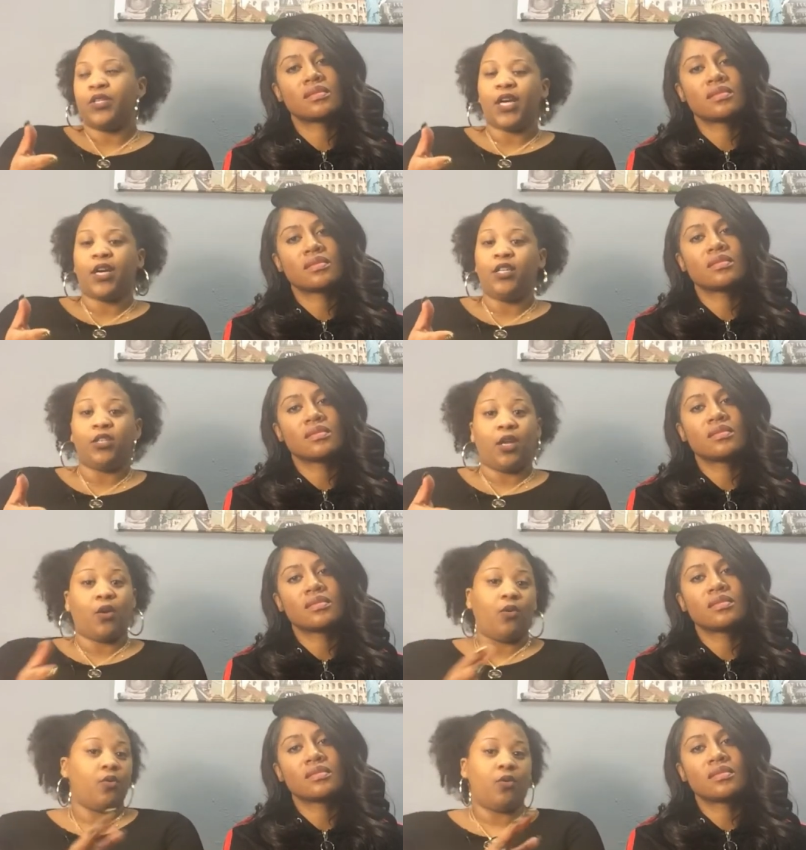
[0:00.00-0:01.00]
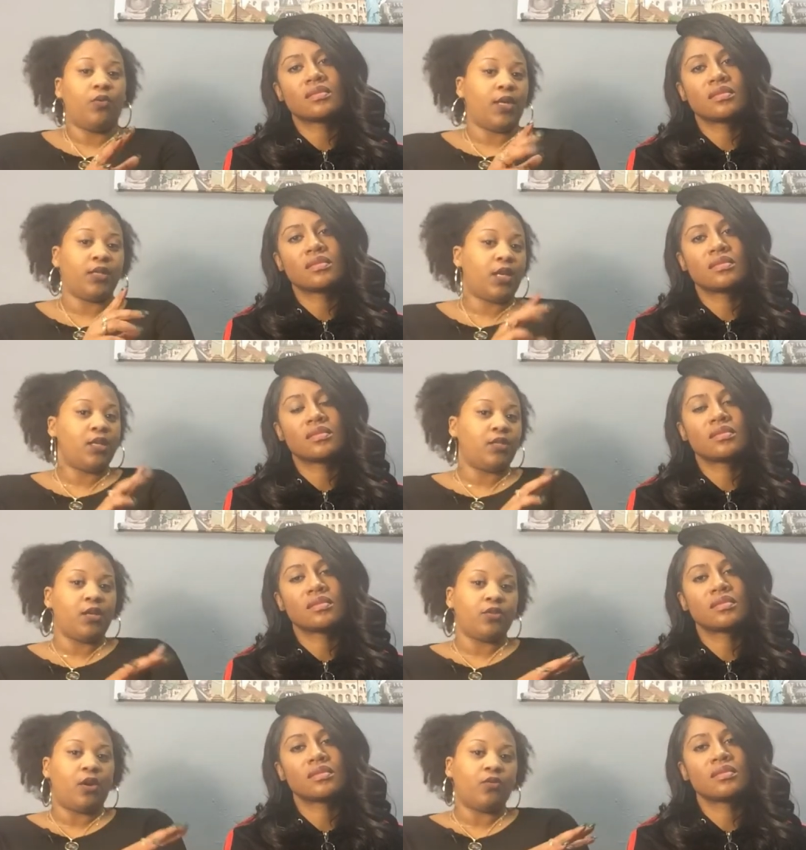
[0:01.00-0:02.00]
Speaker 1: or that cousin like oh don't let the kids
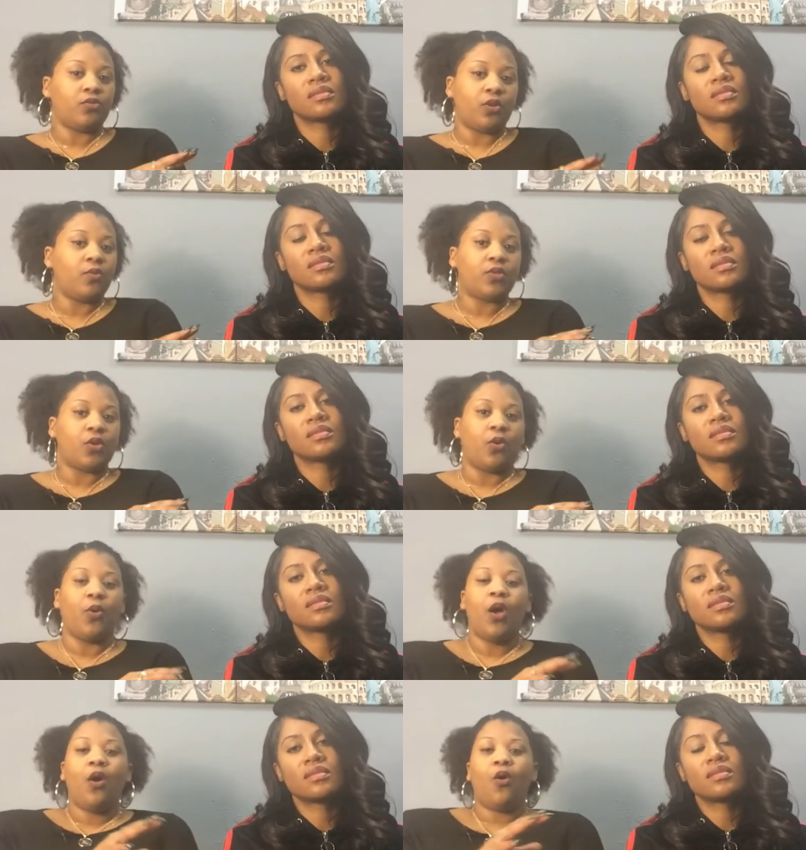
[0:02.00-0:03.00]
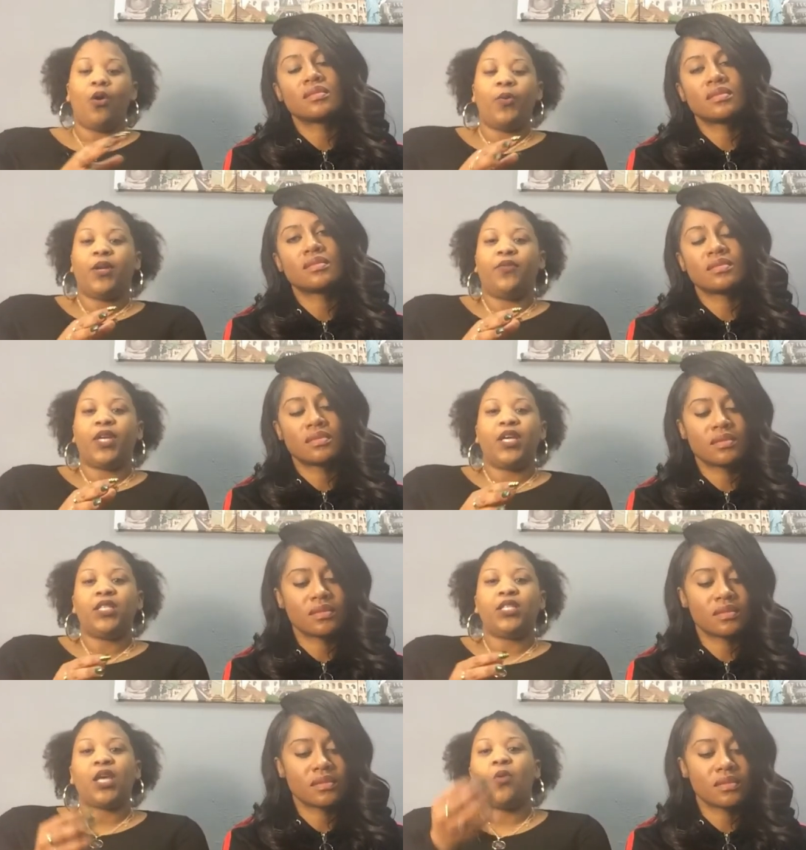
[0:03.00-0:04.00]
near uncle so and so or whatever the
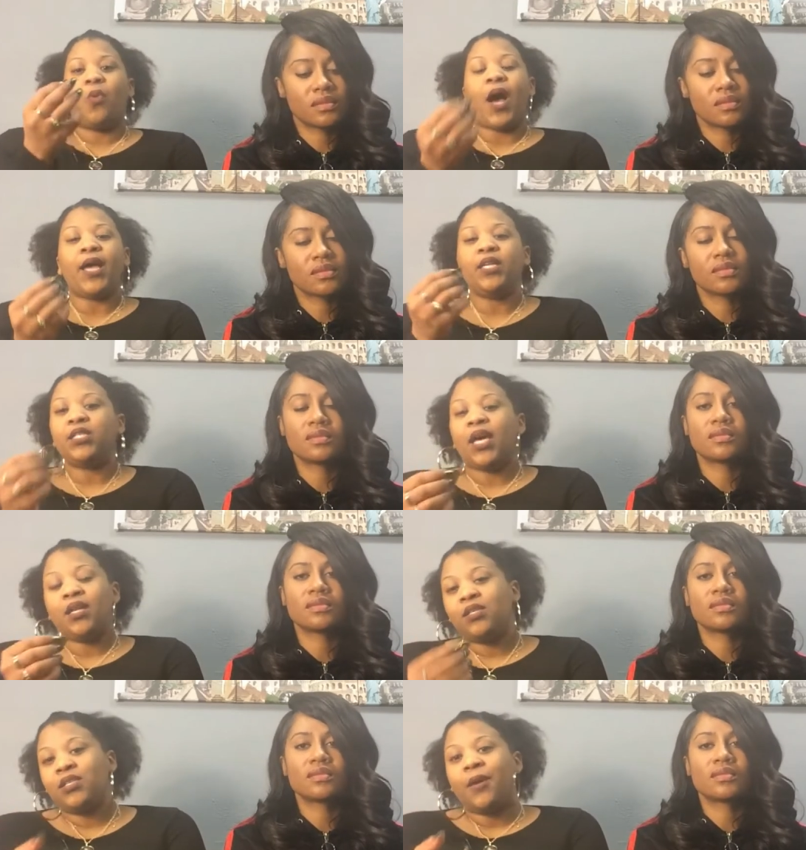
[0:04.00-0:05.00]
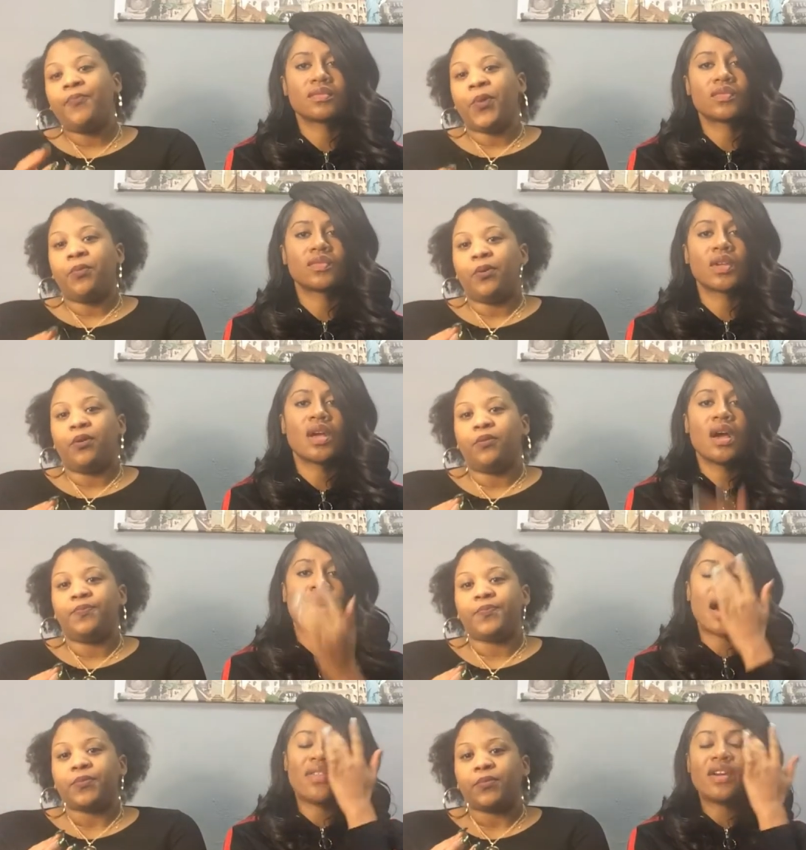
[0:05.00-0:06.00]
case is like why is that acceptable
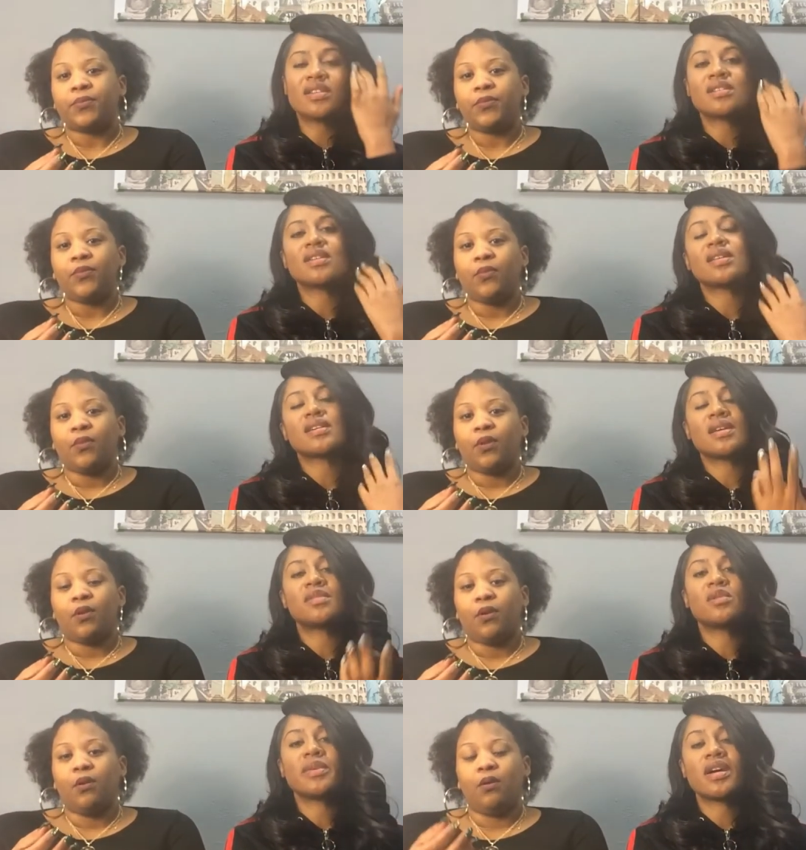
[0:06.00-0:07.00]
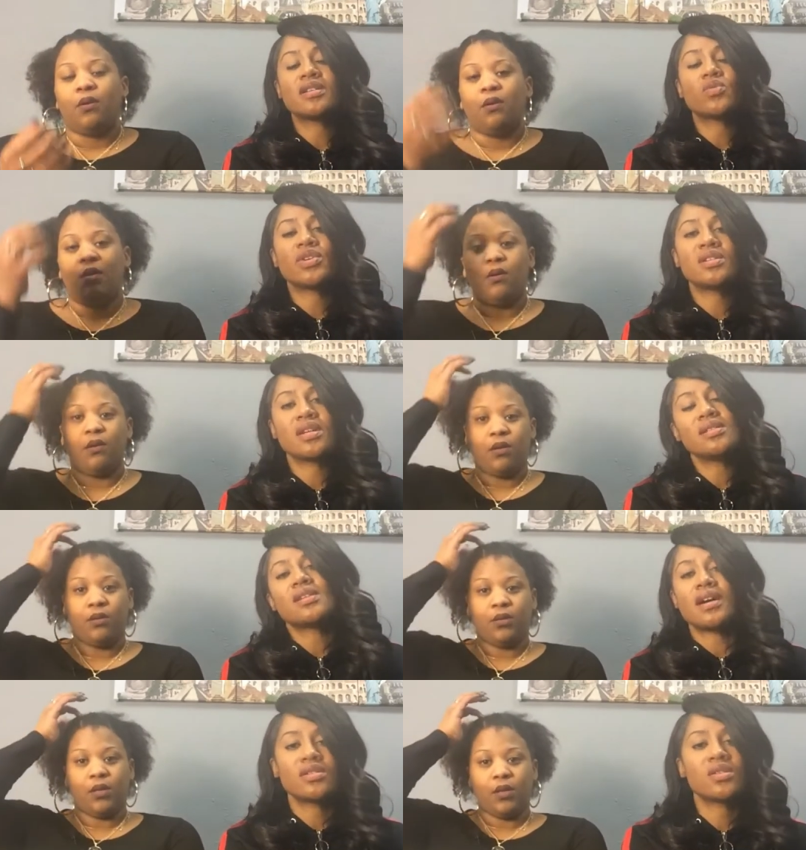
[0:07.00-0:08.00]
Speaker 2: i think it's accept- acceptable because we're
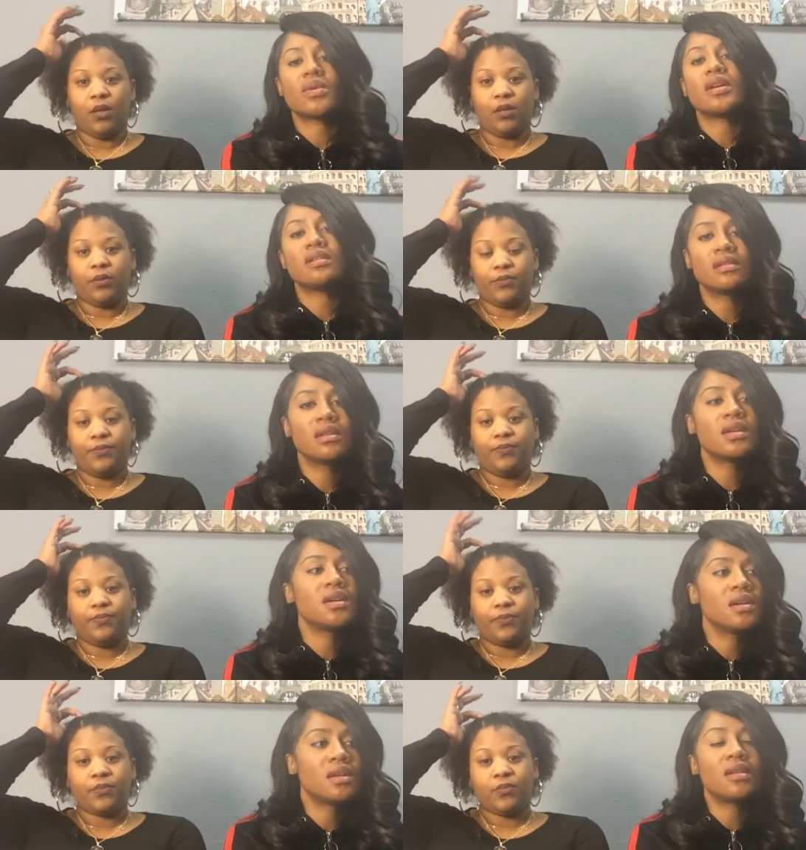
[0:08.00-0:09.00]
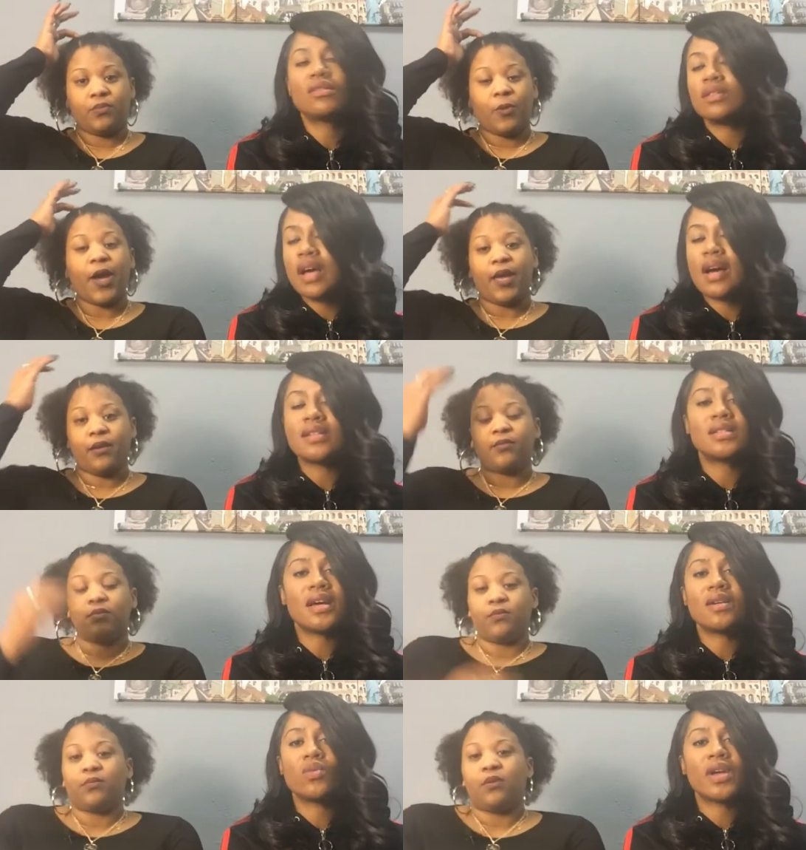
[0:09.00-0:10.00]
desensitized to it Right. Like I
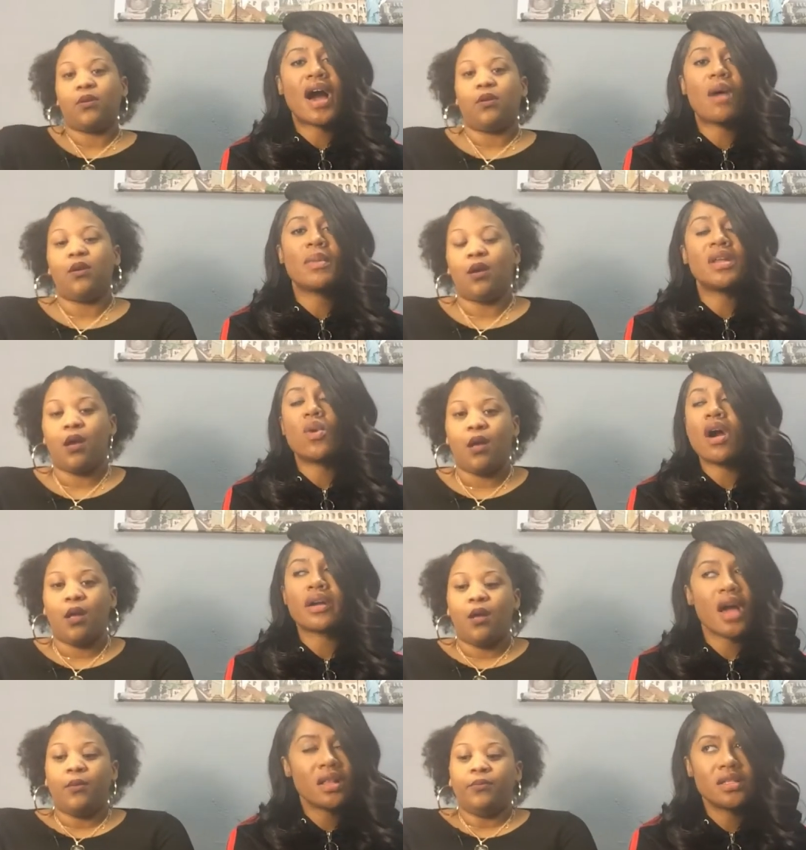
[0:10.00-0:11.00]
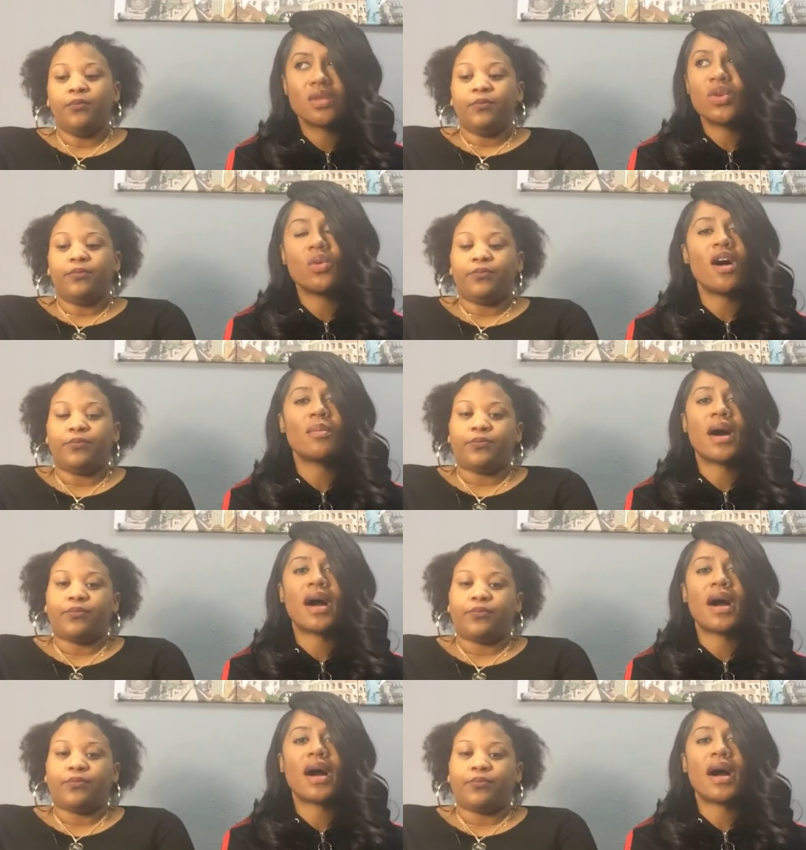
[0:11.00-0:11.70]
said, we, how many R. Kellys did we walk